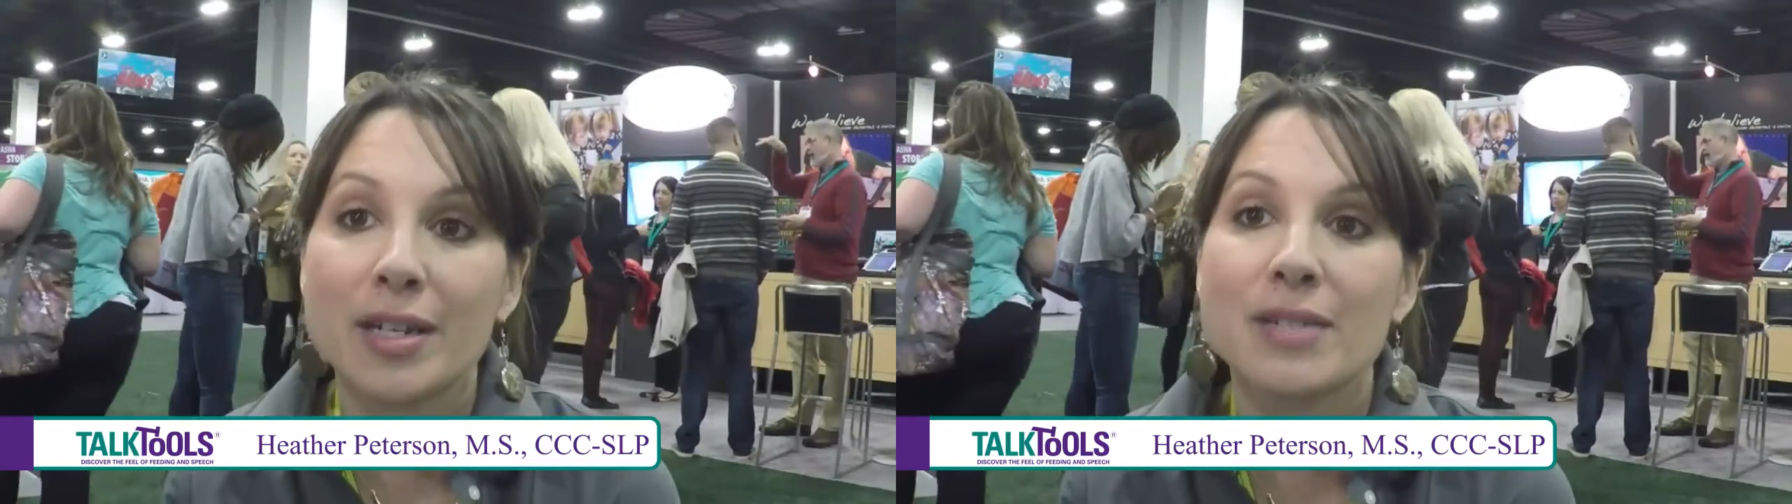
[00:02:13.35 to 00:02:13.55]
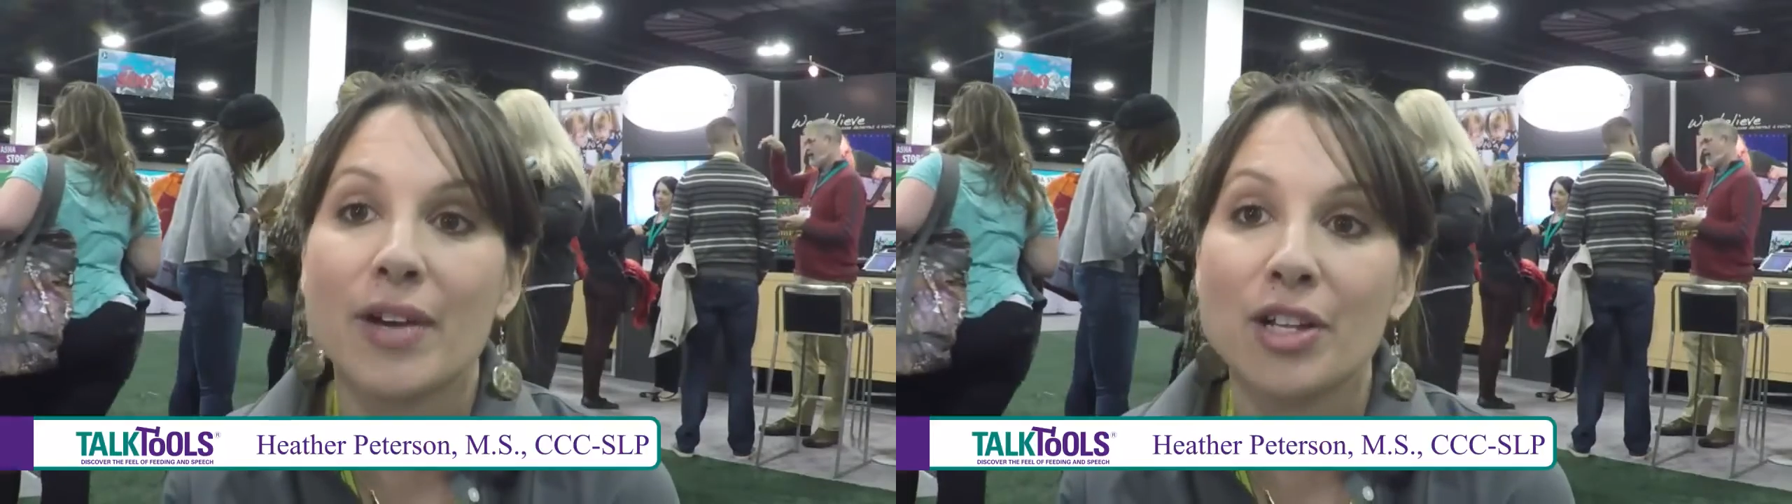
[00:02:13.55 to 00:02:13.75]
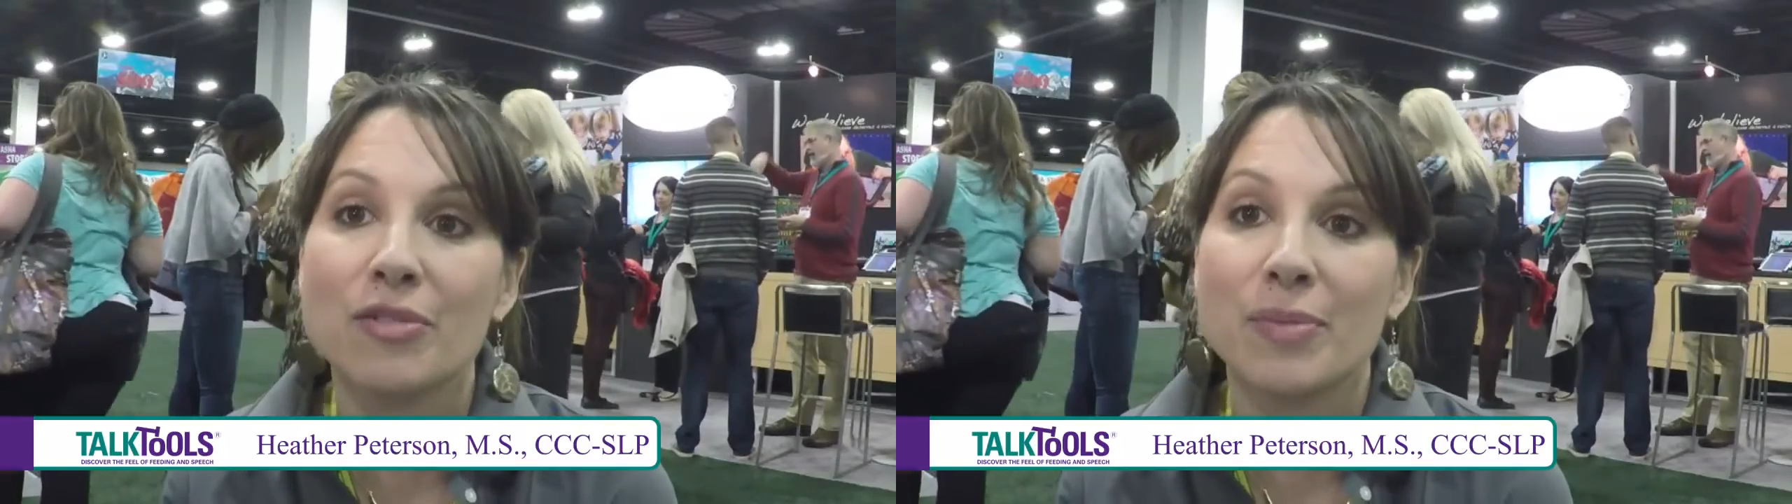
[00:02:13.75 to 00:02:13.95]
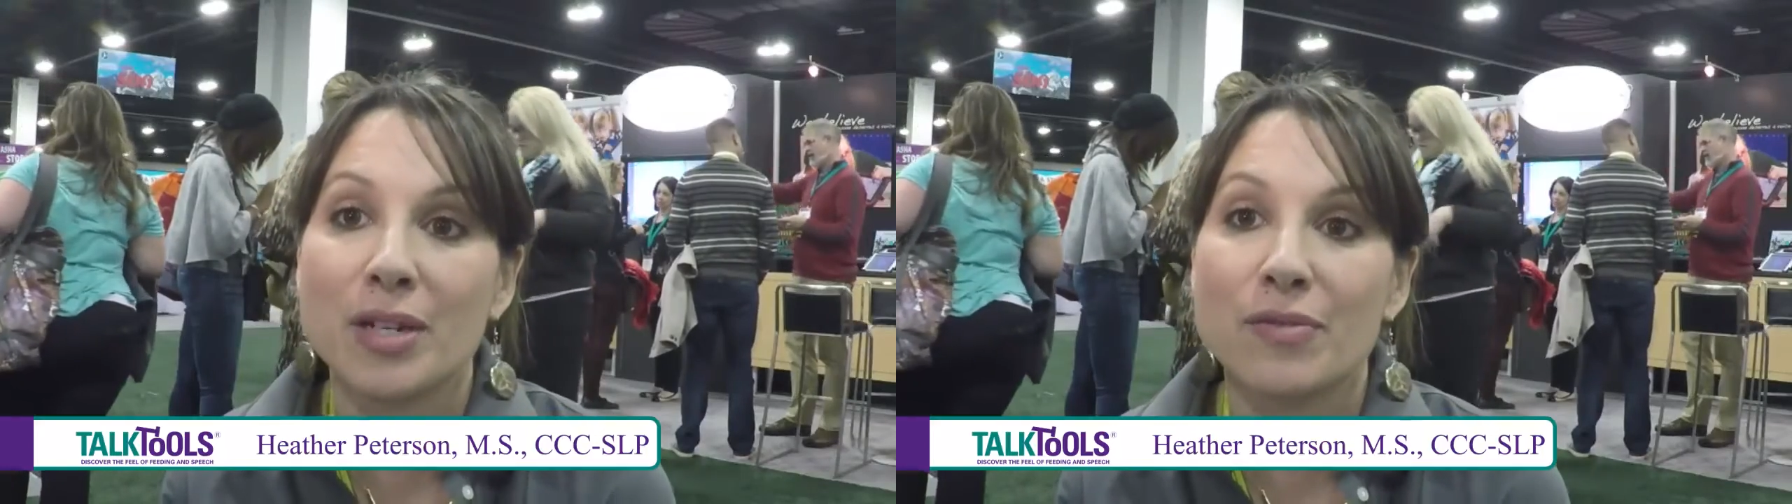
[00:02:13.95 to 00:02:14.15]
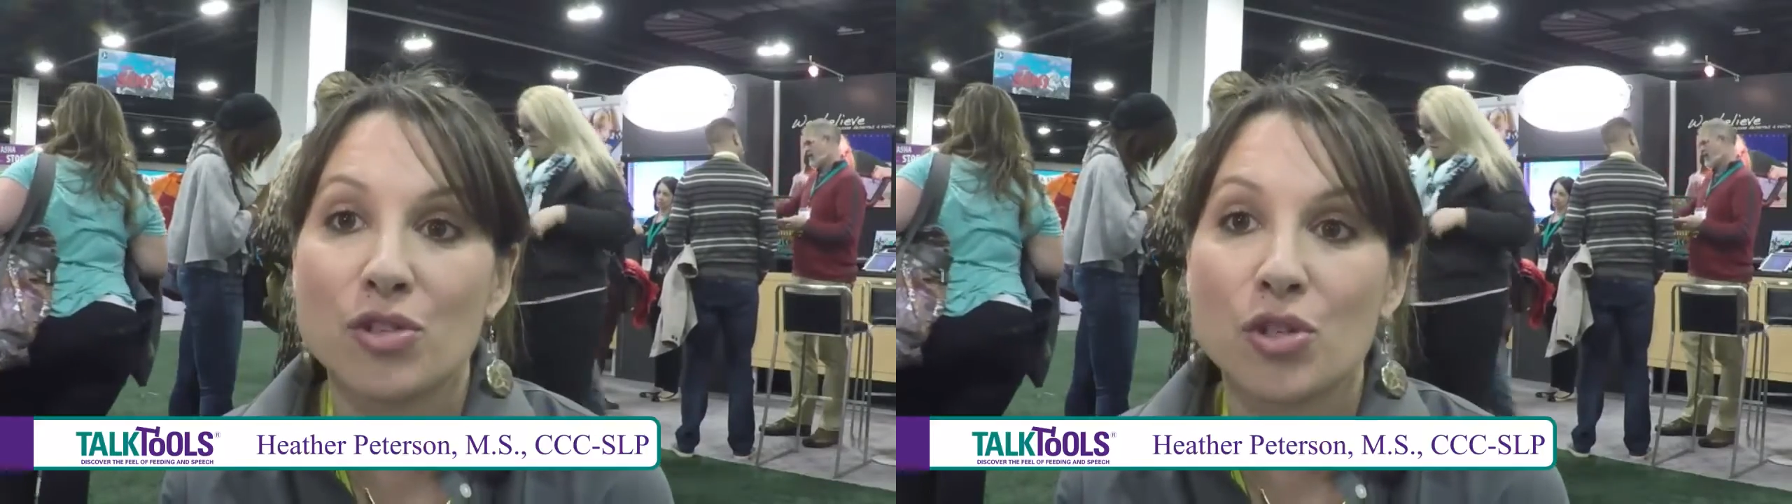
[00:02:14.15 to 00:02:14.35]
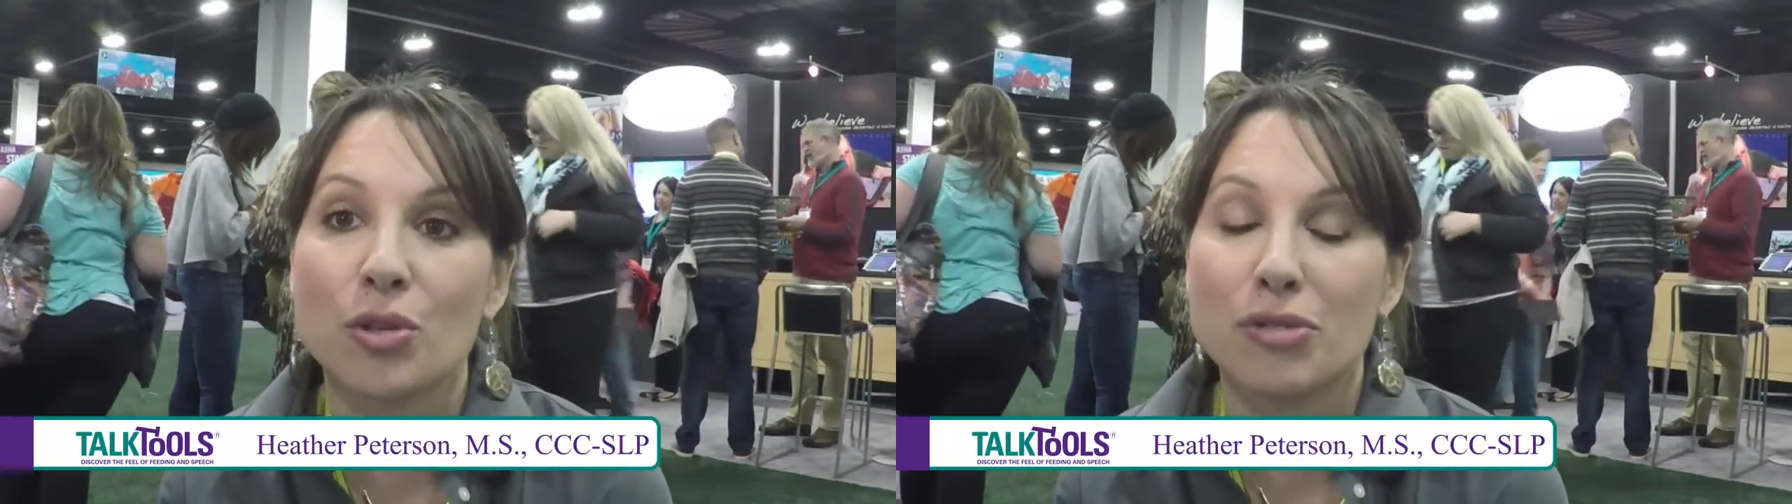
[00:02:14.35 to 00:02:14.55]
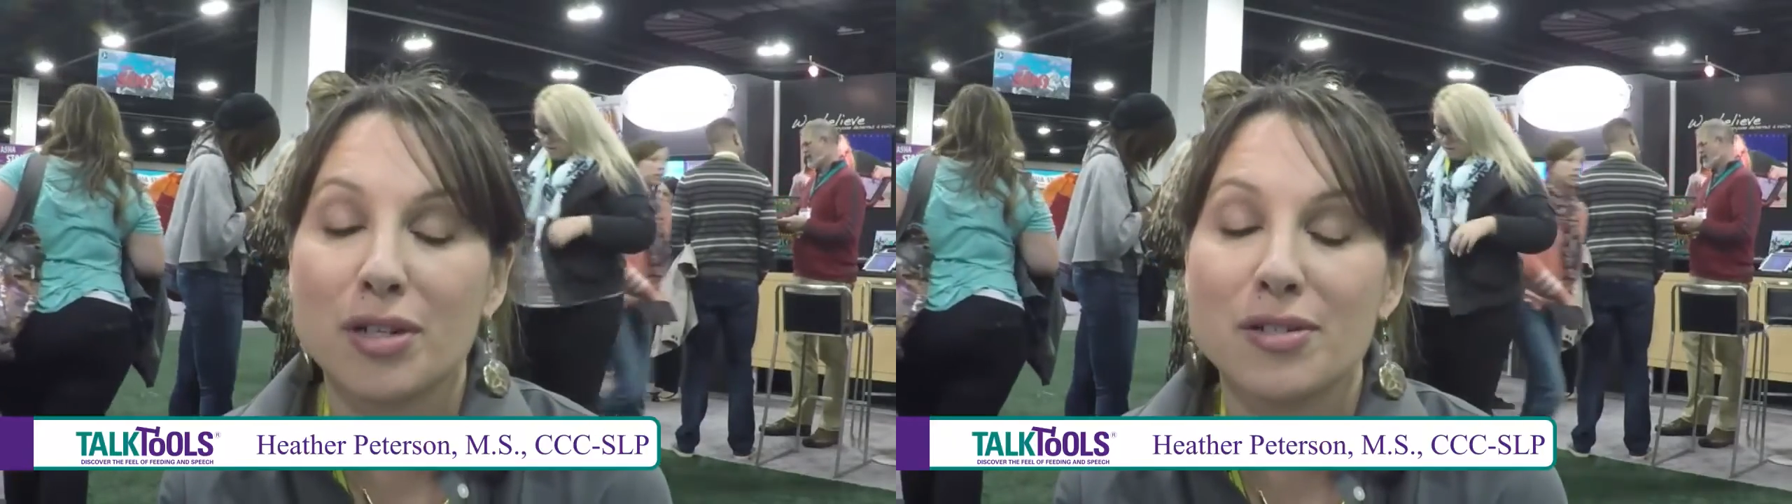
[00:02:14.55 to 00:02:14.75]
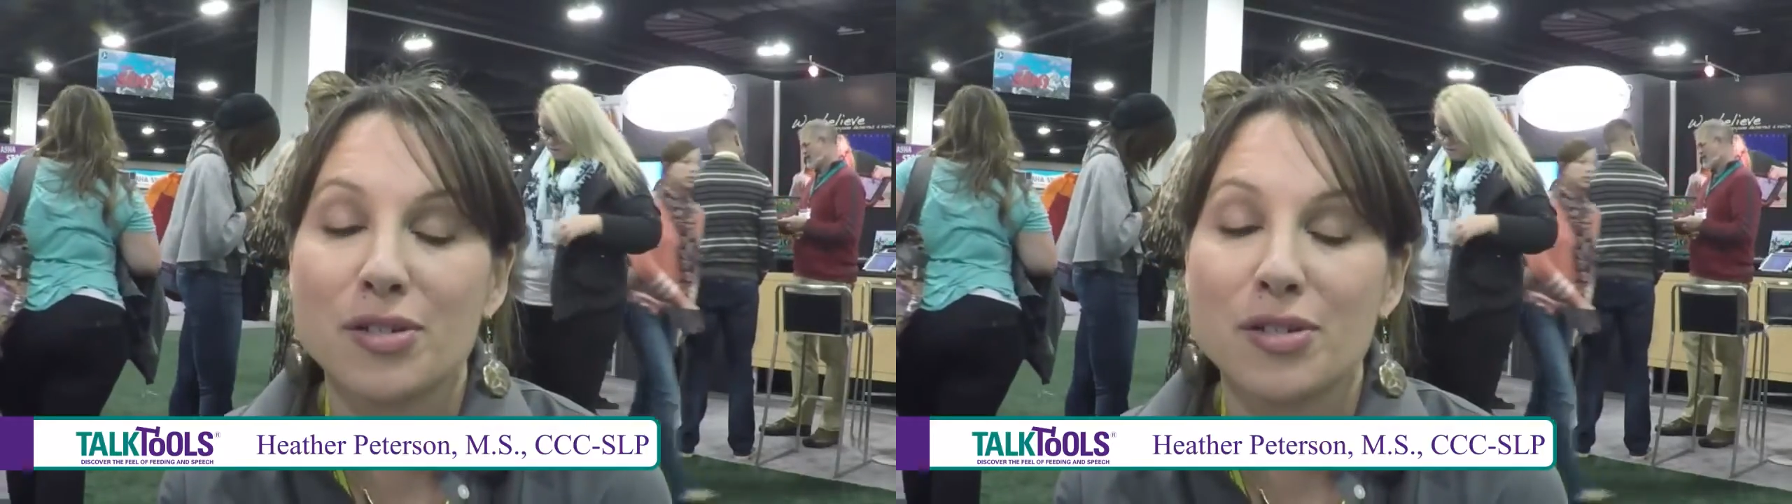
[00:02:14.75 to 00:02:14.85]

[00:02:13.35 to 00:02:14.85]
development of the children.